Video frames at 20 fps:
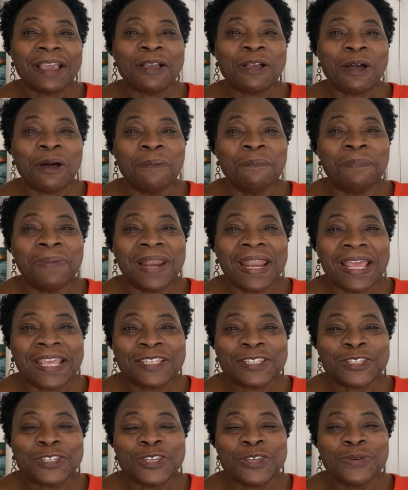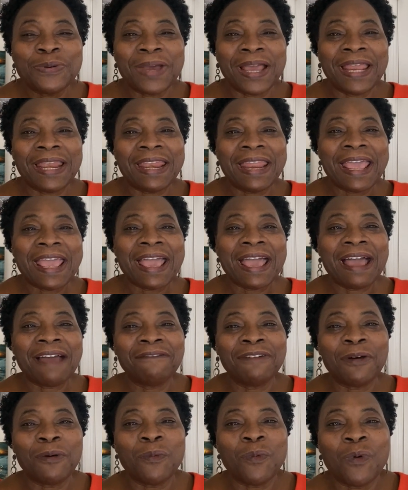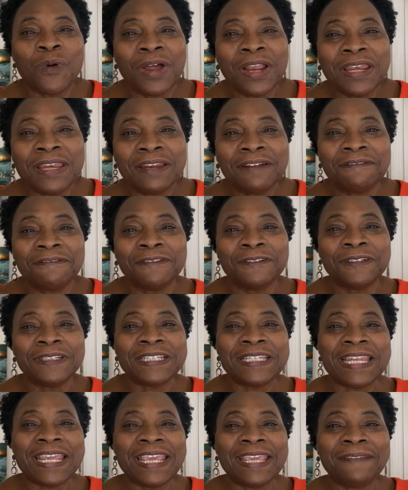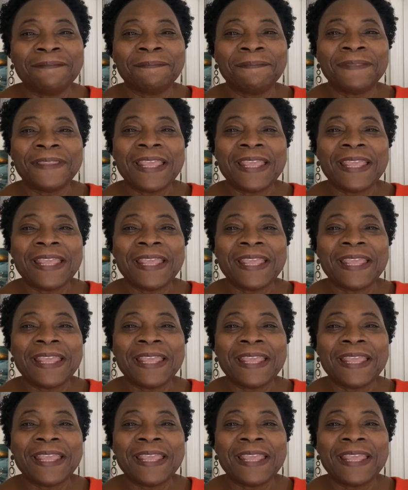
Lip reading: God bless you and have a wonderful day.